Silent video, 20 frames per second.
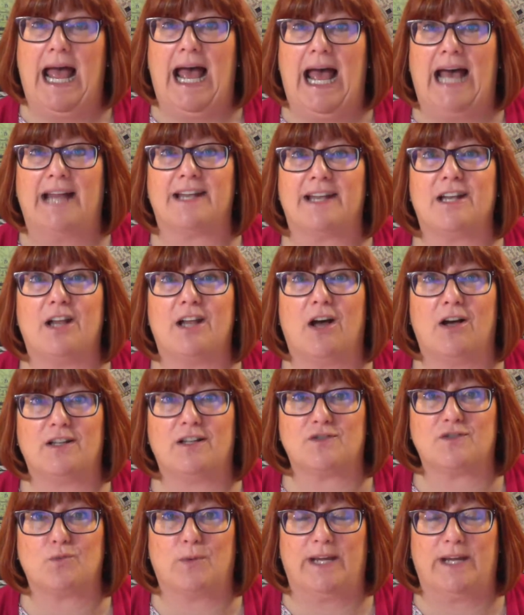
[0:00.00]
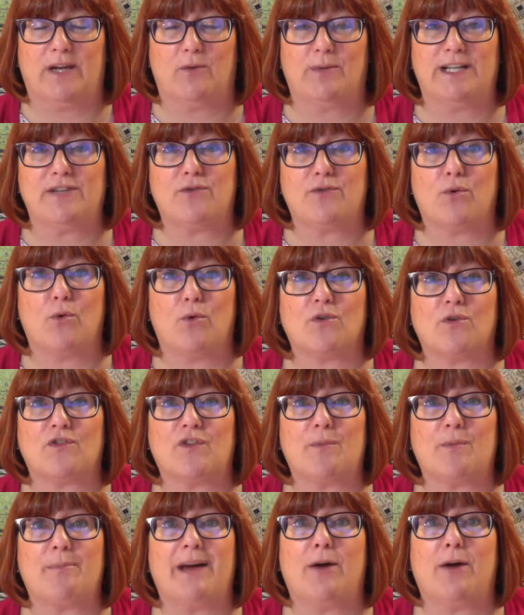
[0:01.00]
And last week we talked
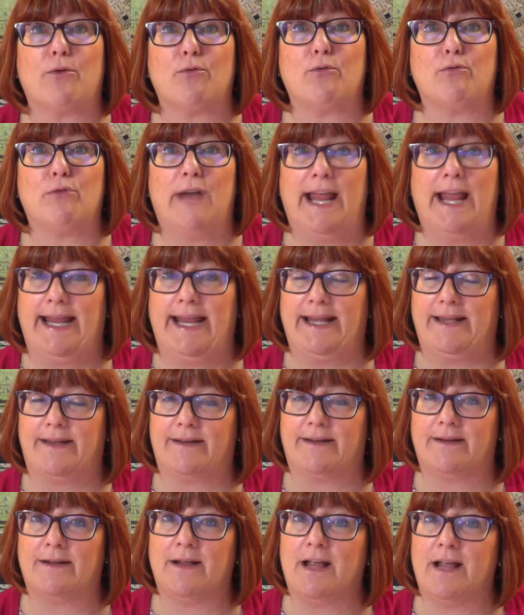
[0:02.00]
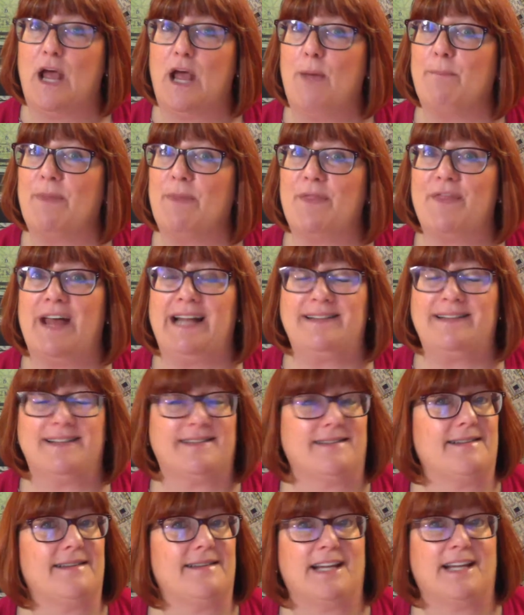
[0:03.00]
about rain, but that
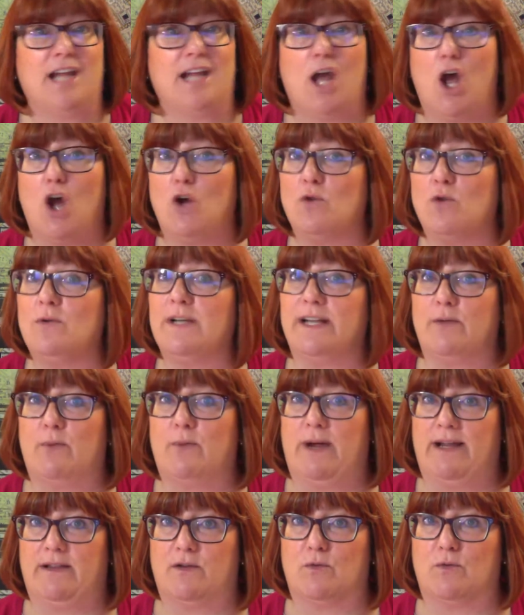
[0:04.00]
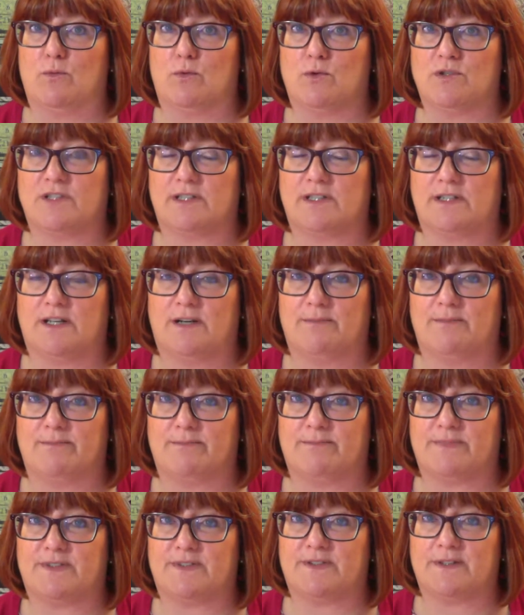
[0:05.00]
isn't the only way that water
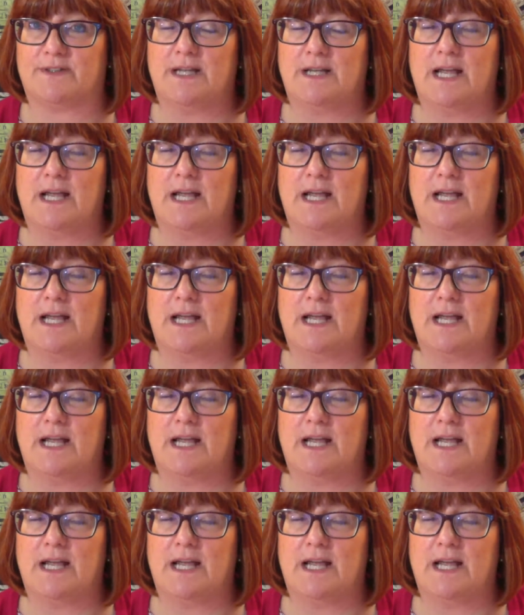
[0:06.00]
comes,